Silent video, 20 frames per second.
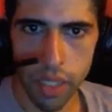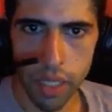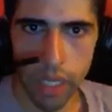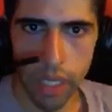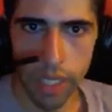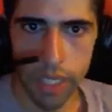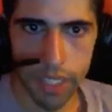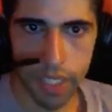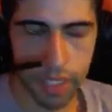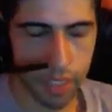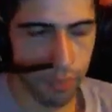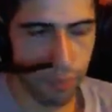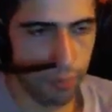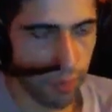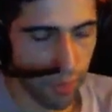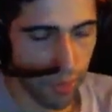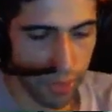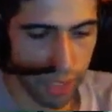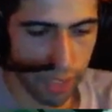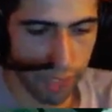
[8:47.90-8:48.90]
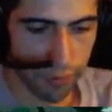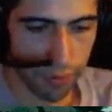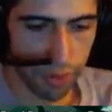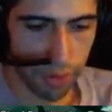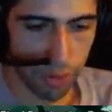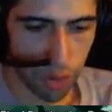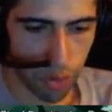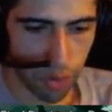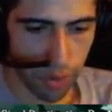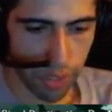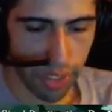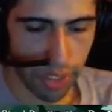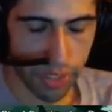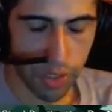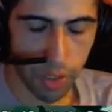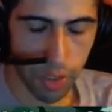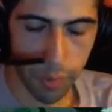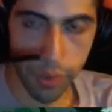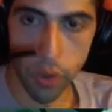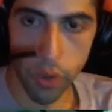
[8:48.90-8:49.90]
This is a very difficult trick. It
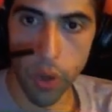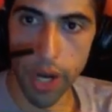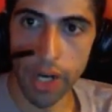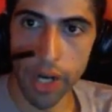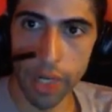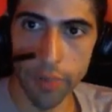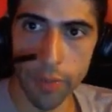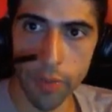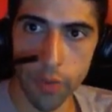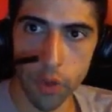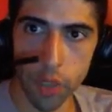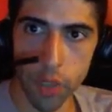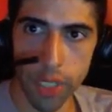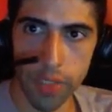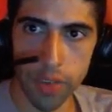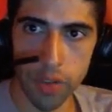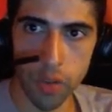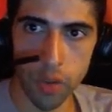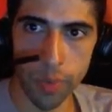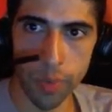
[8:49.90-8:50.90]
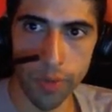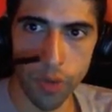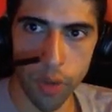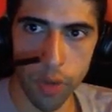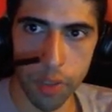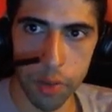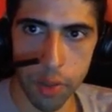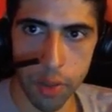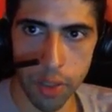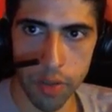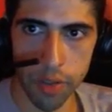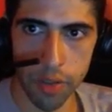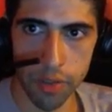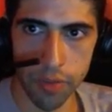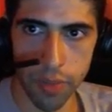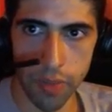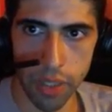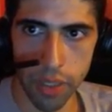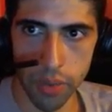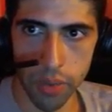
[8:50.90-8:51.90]
took me quite a number of tries to do it before I started this
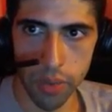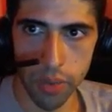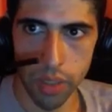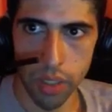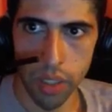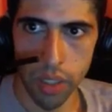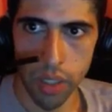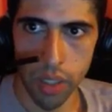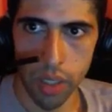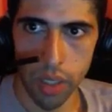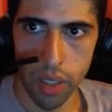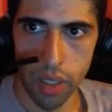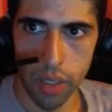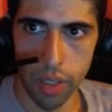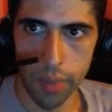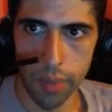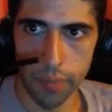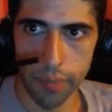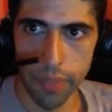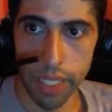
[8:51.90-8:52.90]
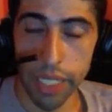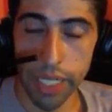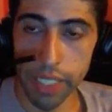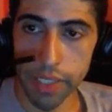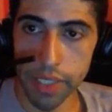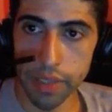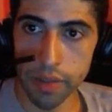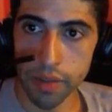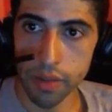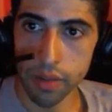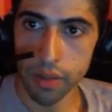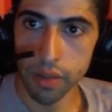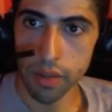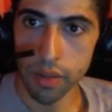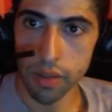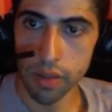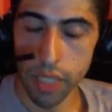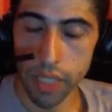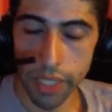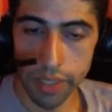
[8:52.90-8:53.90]
video. It is
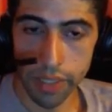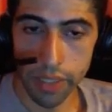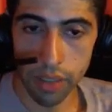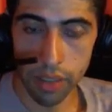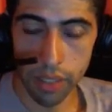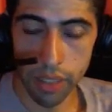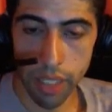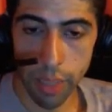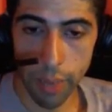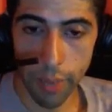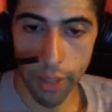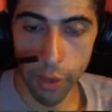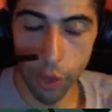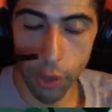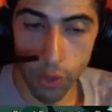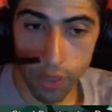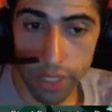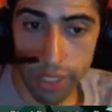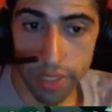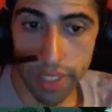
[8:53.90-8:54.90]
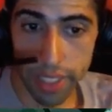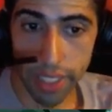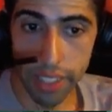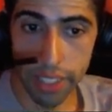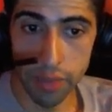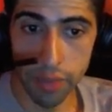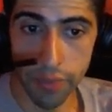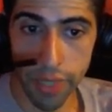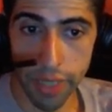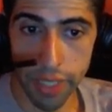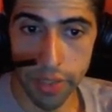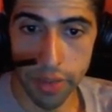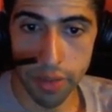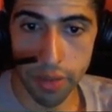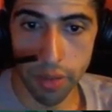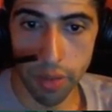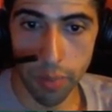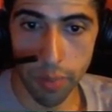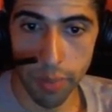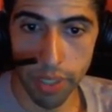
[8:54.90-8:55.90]
technically about 3 seconds
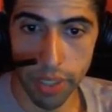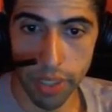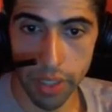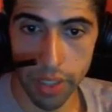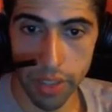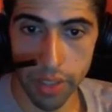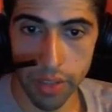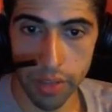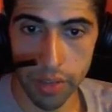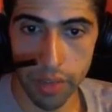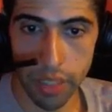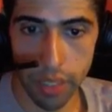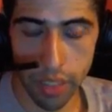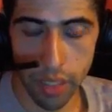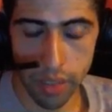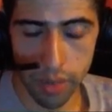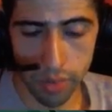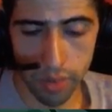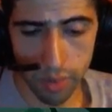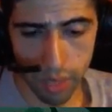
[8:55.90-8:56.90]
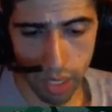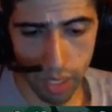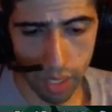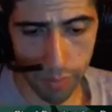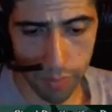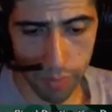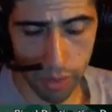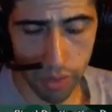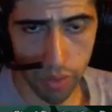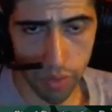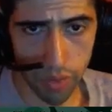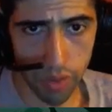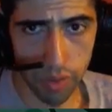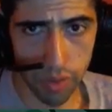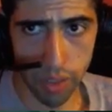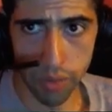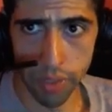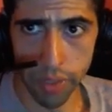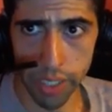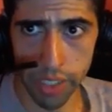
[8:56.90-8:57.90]
faster, because Diddy's setup to do the
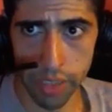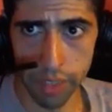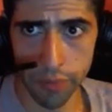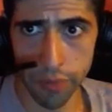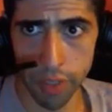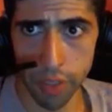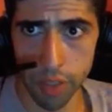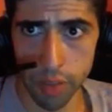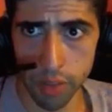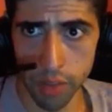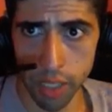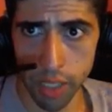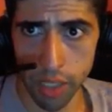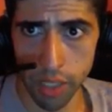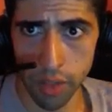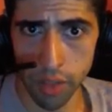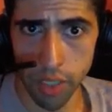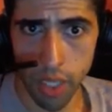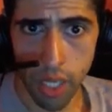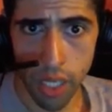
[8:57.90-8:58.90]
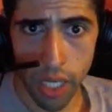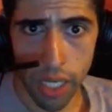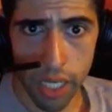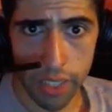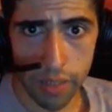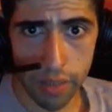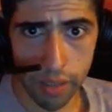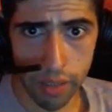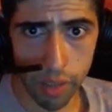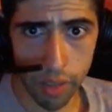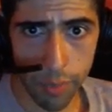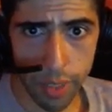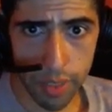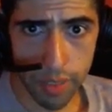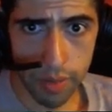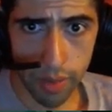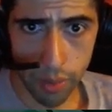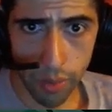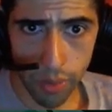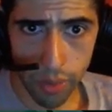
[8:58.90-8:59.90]
secret exit for this stage is a little bit
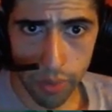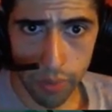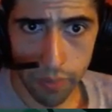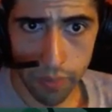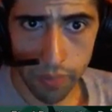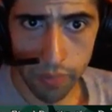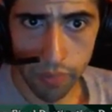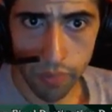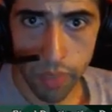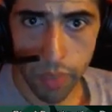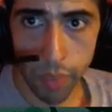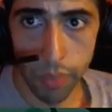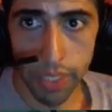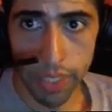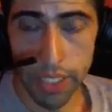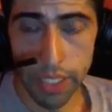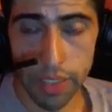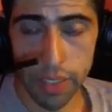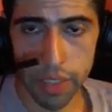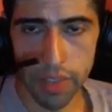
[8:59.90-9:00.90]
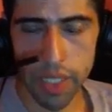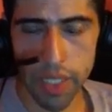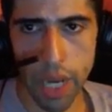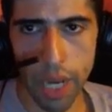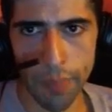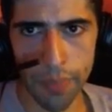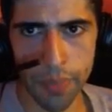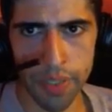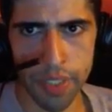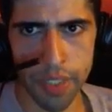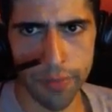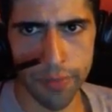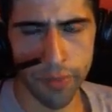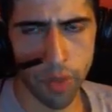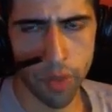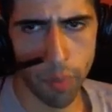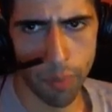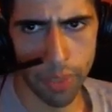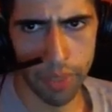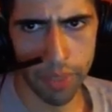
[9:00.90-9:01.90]
slower, but he does compensate
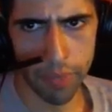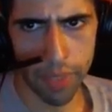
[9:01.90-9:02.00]
for a bit of